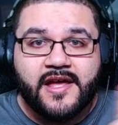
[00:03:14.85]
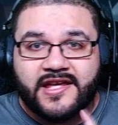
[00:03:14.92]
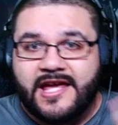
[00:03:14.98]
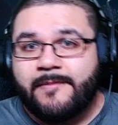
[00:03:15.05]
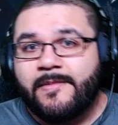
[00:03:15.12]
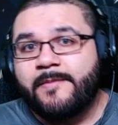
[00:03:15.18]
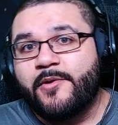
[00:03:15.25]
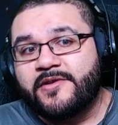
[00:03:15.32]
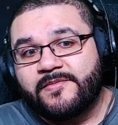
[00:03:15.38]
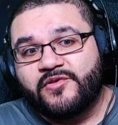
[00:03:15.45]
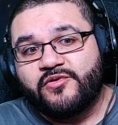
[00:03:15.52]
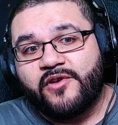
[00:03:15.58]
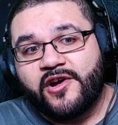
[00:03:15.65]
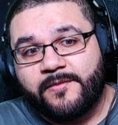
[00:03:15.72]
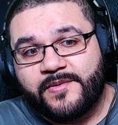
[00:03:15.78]
can be booked up
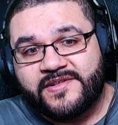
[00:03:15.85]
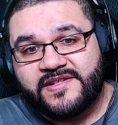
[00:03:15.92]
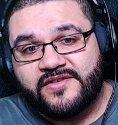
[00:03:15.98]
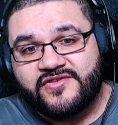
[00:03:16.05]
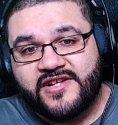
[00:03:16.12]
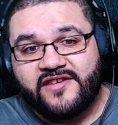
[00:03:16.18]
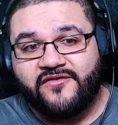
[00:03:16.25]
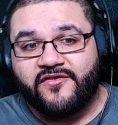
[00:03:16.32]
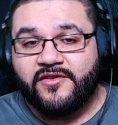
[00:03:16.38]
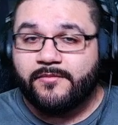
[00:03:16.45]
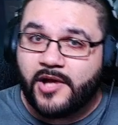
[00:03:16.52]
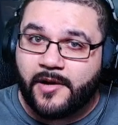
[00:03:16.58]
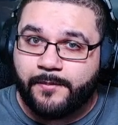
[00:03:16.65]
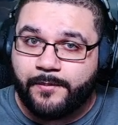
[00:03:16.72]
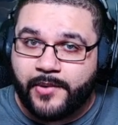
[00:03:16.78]
to 100% chance for the
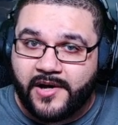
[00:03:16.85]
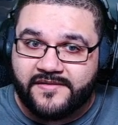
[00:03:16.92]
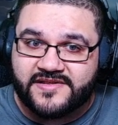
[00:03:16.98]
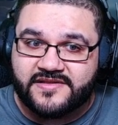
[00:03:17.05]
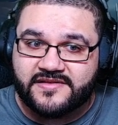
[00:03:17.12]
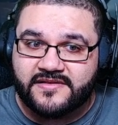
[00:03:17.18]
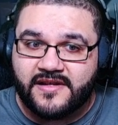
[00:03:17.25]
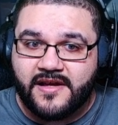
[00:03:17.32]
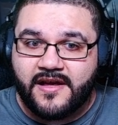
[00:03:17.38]
block buffs